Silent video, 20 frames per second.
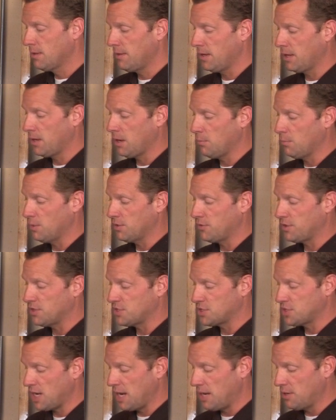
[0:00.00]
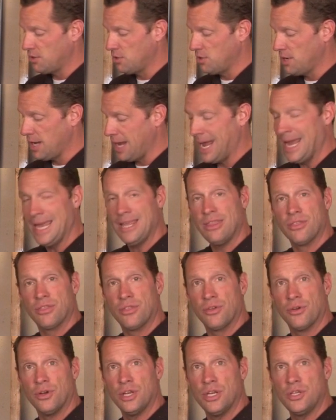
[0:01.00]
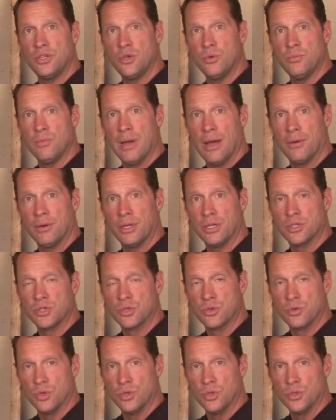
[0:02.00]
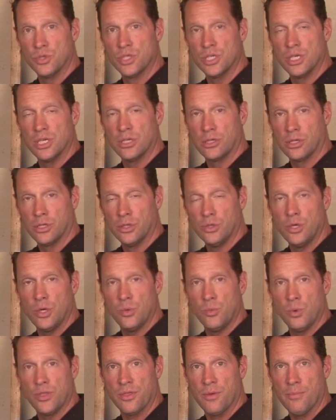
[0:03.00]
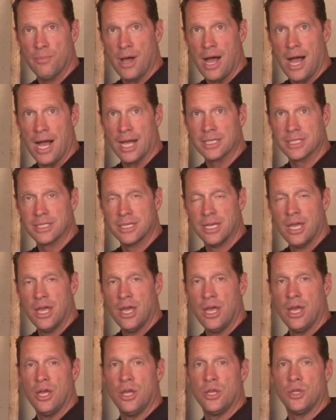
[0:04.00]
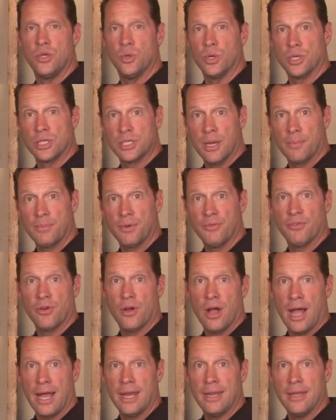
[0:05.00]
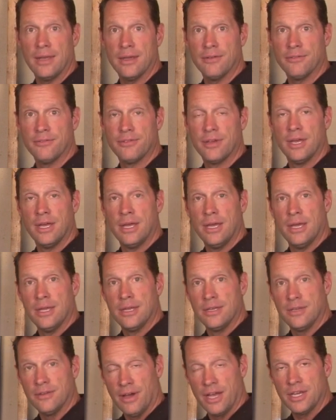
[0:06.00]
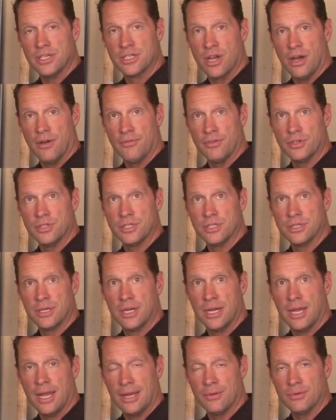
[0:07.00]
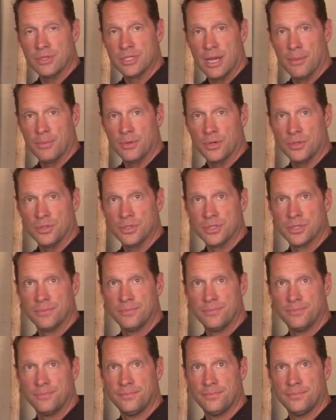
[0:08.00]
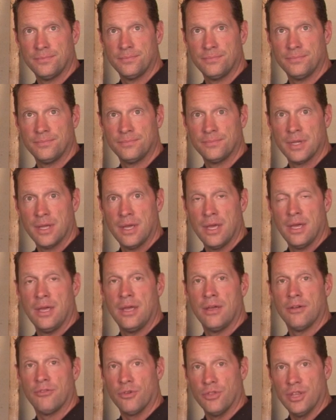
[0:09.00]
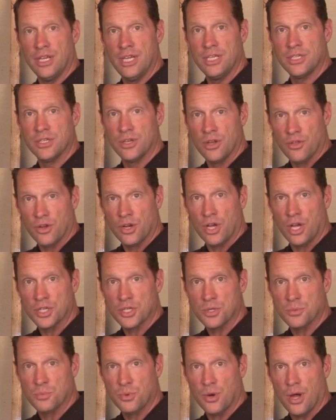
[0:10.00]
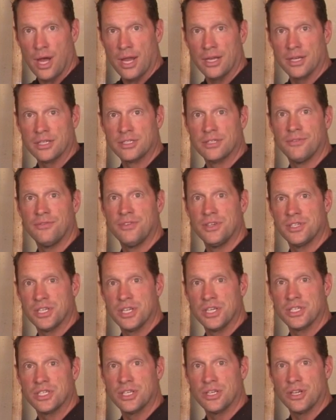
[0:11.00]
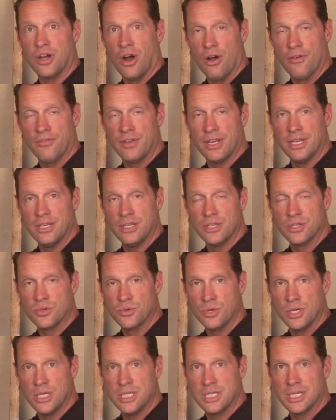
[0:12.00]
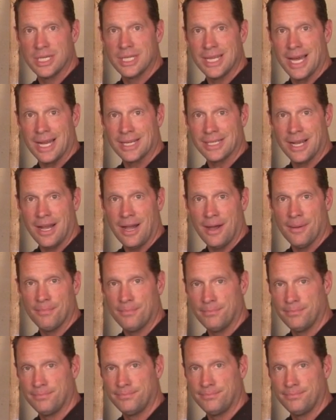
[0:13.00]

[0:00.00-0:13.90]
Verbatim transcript: They come with standard 832 mounting screws included with the box to accept a variety of device covers and receptacles. For these and other custom products, visit us at garvinindustries.com.